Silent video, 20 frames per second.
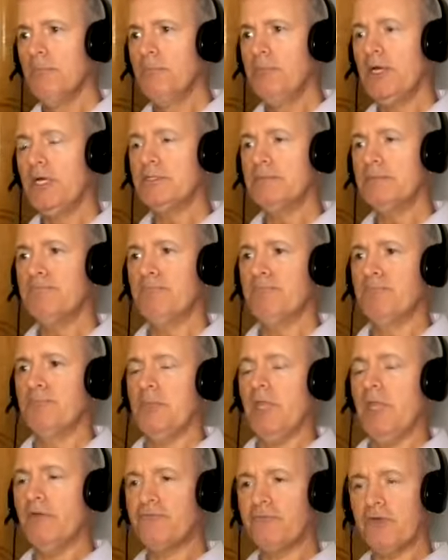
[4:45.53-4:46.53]
But
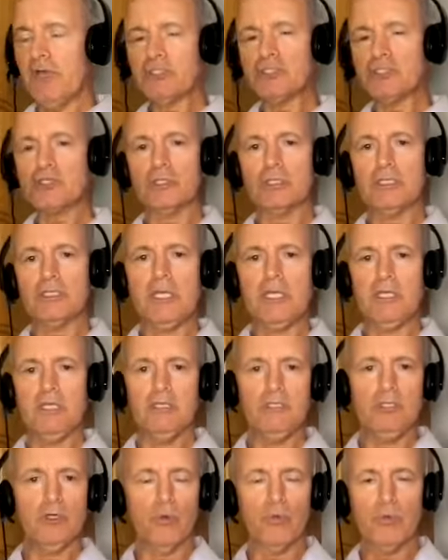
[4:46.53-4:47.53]

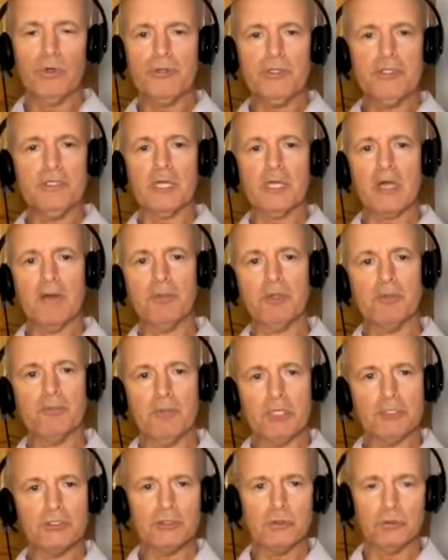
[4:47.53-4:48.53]
eventually, you know, within a couple of
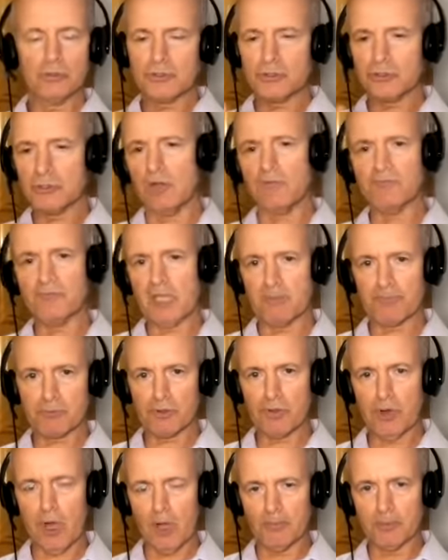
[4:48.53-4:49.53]
months, you'll solve that
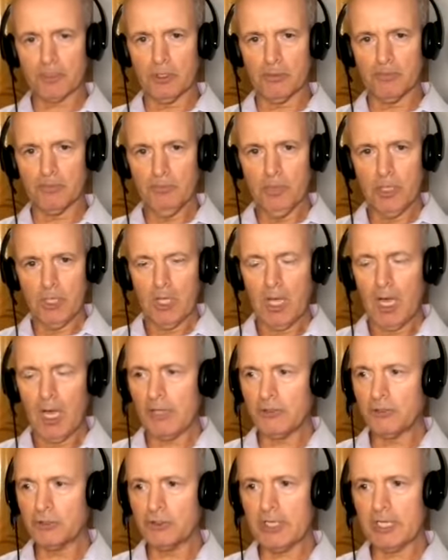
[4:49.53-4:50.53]
problem.
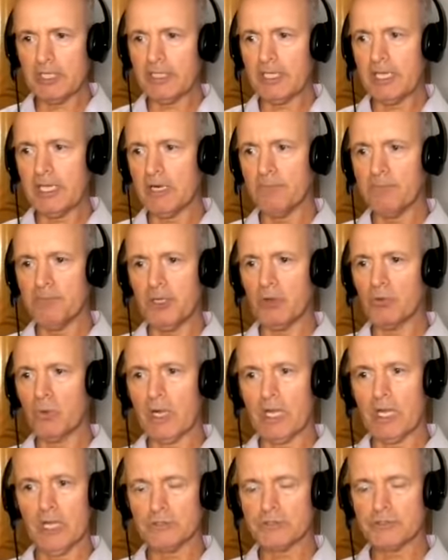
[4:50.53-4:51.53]
Either you're going to get a big
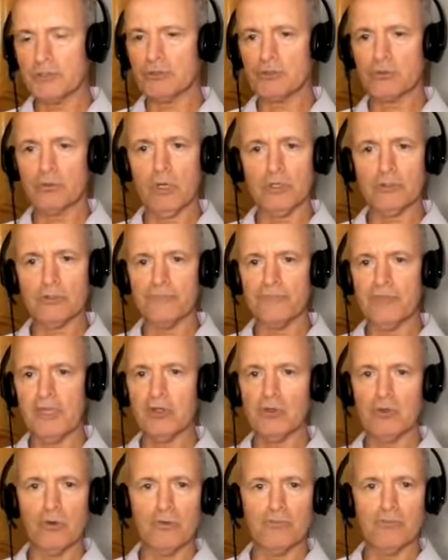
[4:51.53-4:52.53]
warehouse in Toronto,
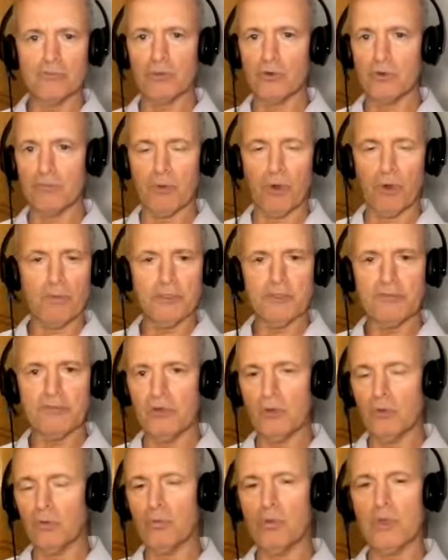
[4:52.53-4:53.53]
Vancouver, or
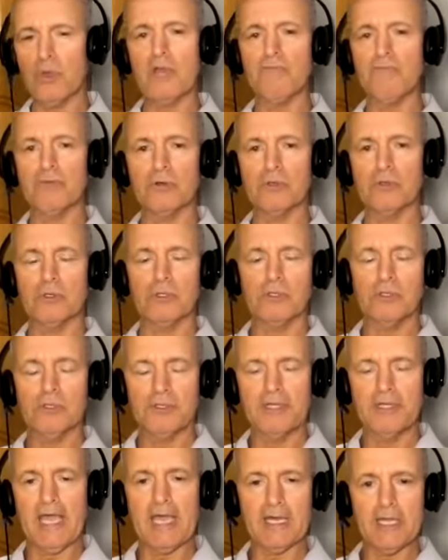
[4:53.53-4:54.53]
Bowmanville, wherever
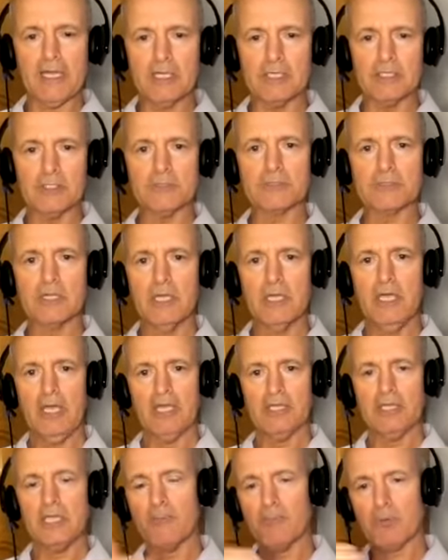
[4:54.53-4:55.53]
that is,
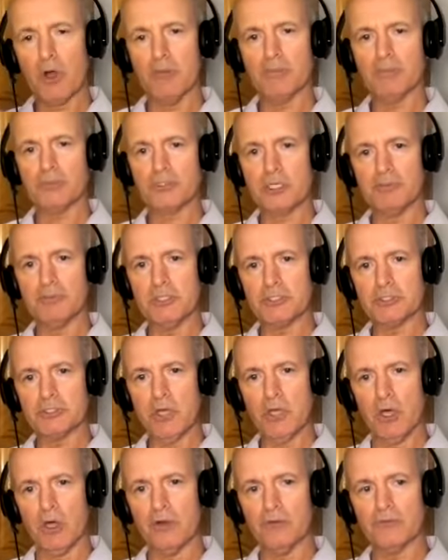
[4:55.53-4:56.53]
and that problem is going to be
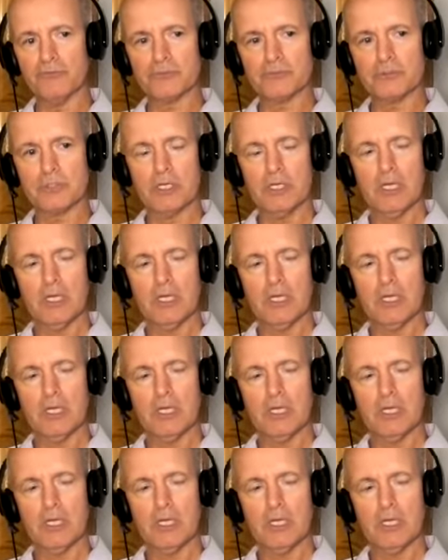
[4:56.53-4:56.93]
solved.